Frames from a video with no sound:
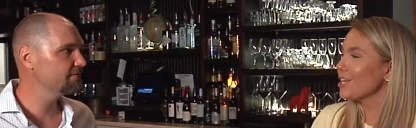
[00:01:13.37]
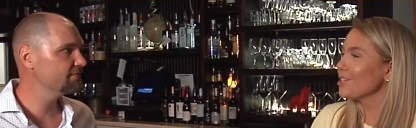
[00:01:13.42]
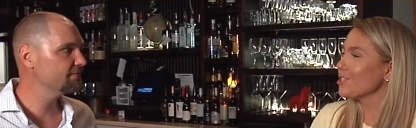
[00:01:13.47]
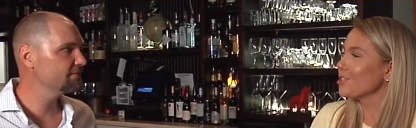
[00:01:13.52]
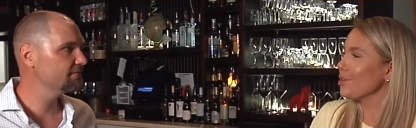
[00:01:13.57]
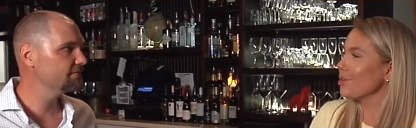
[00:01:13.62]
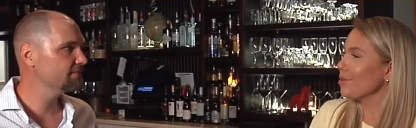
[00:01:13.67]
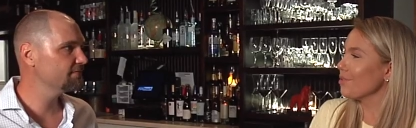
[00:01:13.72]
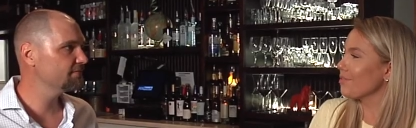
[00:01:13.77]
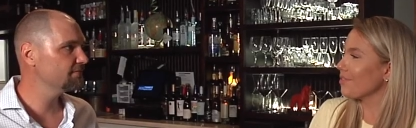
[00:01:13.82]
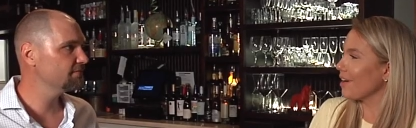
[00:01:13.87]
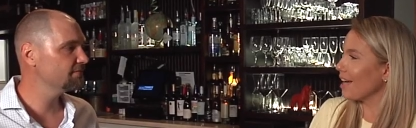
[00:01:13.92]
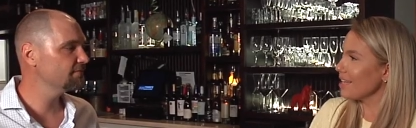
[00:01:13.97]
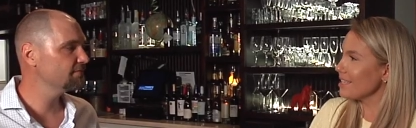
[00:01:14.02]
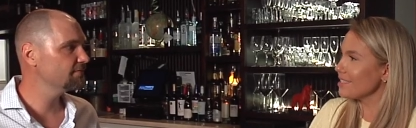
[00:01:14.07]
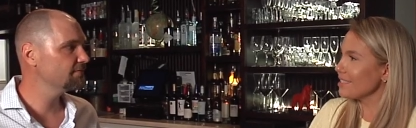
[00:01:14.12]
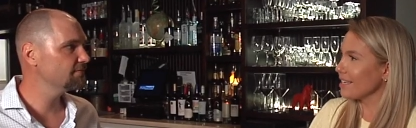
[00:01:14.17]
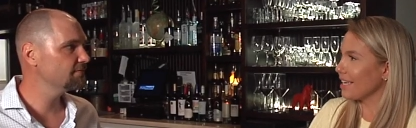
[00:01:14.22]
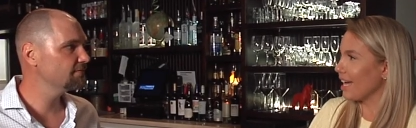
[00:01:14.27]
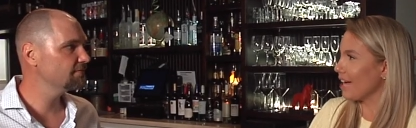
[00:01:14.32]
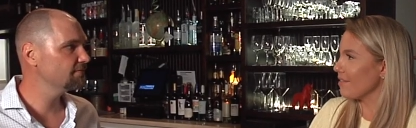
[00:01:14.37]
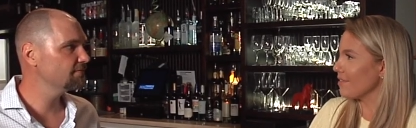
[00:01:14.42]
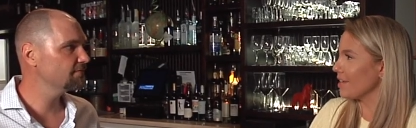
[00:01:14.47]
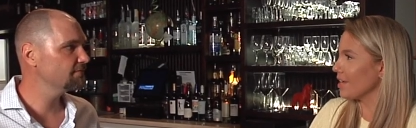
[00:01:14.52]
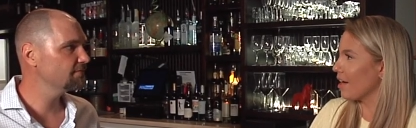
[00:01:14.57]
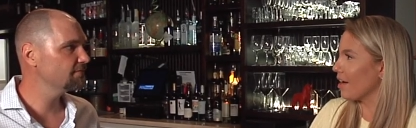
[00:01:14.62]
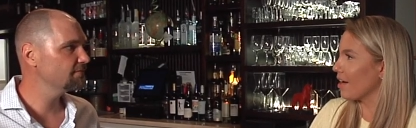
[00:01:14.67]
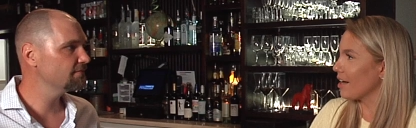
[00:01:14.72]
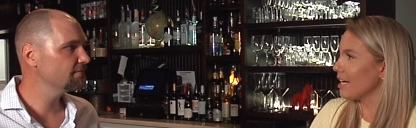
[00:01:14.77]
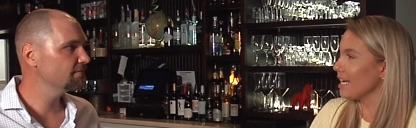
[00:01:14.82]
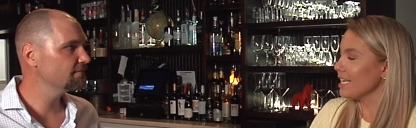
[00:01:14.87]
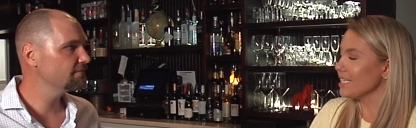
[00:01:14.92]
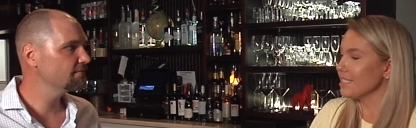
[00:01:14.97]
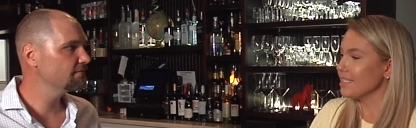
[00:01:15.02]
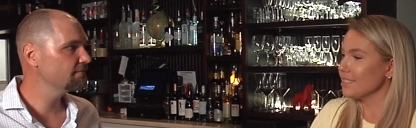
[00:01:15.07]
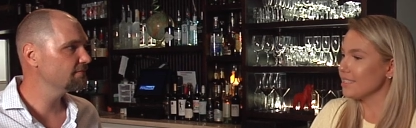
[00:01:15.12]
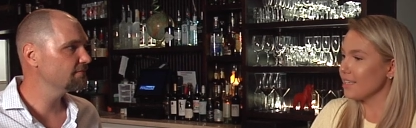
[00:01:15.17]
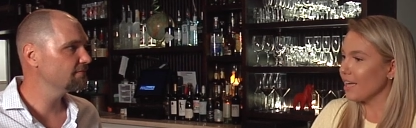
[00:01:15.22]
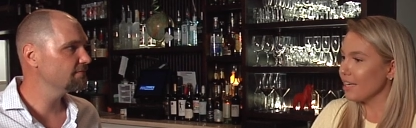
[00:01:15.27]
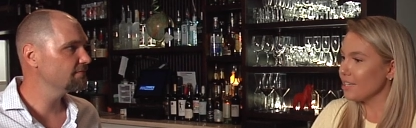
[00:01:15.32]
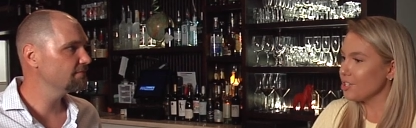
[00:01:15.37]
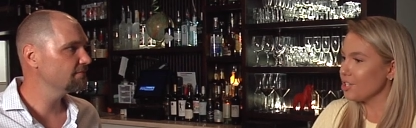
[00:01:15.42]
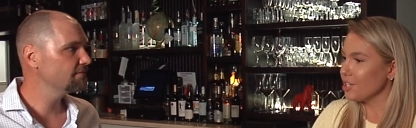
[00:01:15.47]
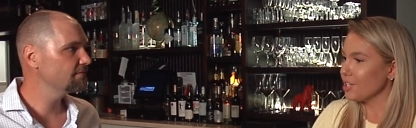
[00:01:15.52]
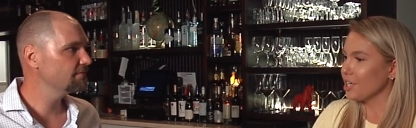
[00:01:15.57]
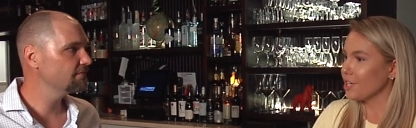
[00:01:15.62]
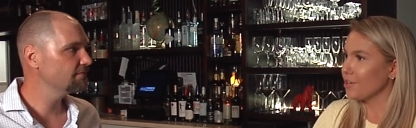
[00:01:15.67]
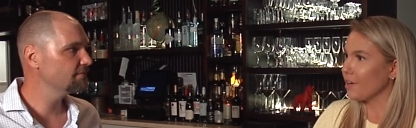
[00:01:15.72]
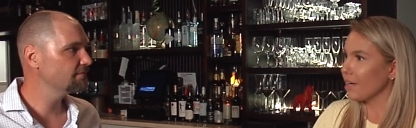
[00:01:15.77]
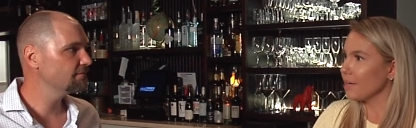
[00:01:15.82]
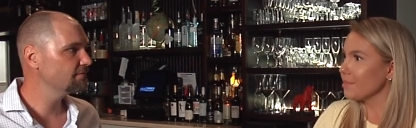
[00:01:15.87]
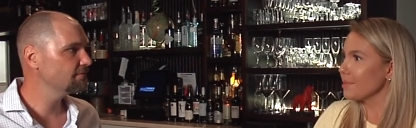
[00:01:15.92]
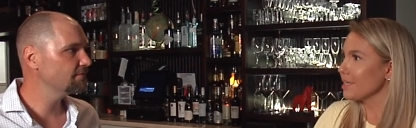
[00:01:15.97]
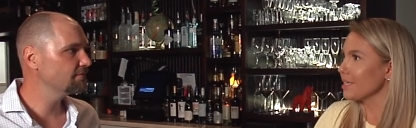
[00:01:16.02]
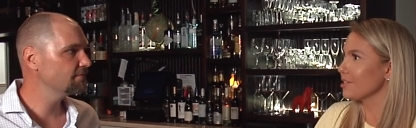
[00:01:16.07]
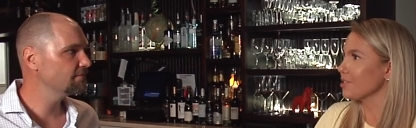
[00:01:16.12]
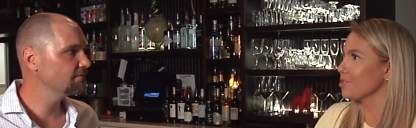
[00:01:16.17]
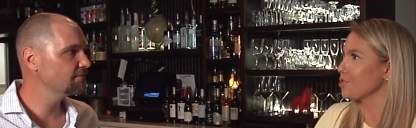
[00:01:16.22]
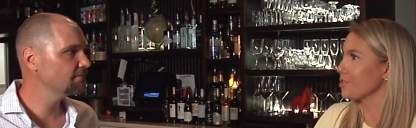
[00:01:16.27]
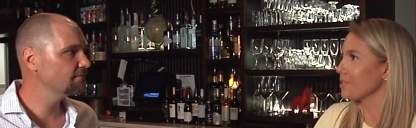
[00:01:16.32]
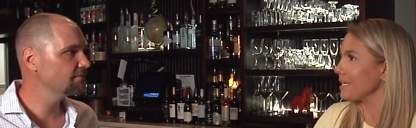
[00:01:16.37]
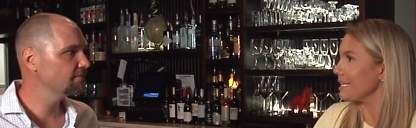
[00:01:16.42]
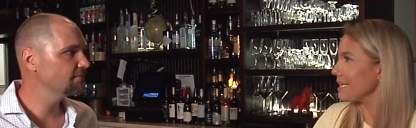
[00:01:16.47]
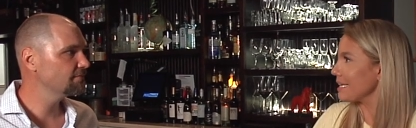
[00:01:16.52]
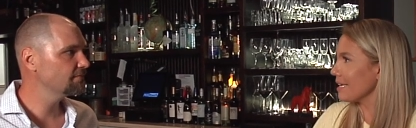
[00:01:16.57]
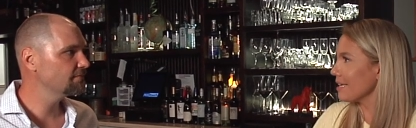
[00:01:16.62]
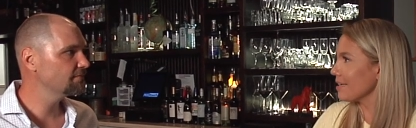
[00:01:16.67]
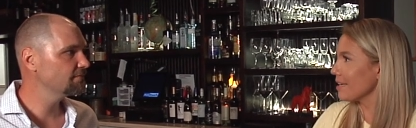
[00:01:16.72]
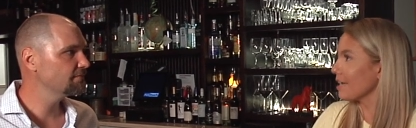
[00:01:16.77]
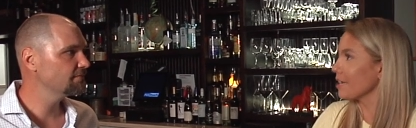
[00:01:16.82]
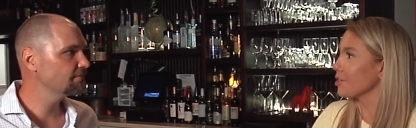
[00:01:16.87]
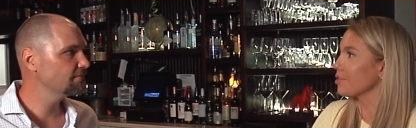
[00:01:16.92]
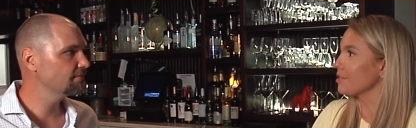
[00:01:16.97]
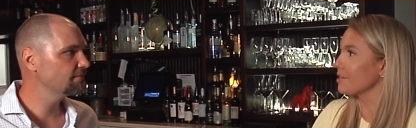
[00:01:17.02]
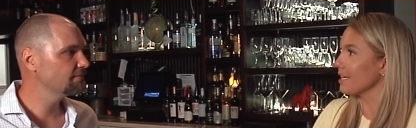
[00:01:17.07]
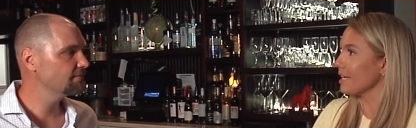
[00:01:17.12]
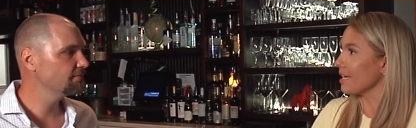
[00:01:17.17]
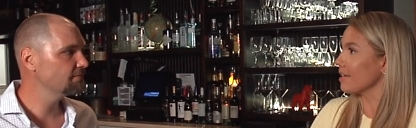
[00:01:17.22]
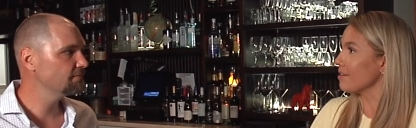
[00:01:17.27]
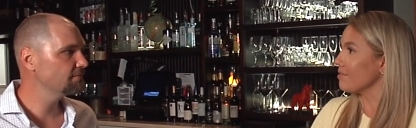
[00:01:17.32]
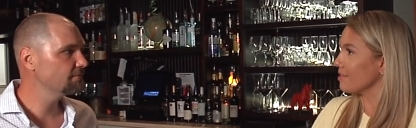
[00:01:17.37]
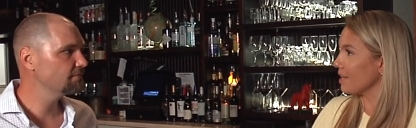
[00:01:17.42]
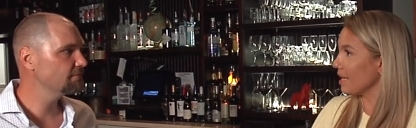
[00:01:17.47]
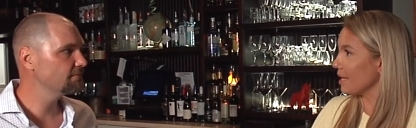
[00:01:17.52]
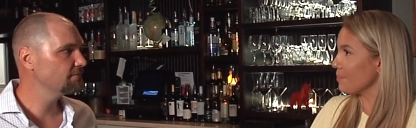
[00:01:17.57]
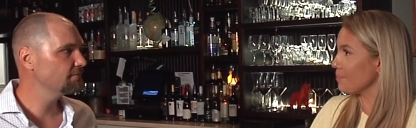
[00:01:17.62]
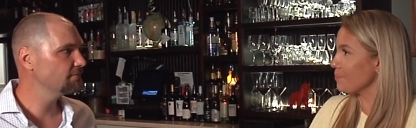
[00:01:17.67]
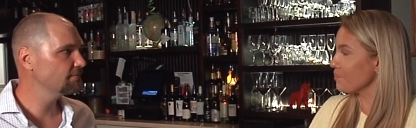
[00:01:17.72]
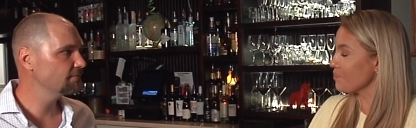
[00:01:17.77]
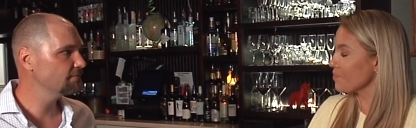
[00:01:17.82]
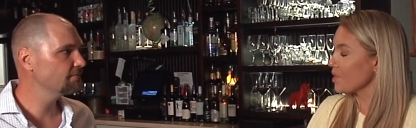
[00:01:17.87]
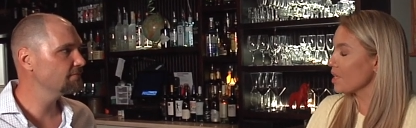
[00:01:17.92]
Speaker 1: So Fries to Caviar is such an incredibly intriguing and creative name.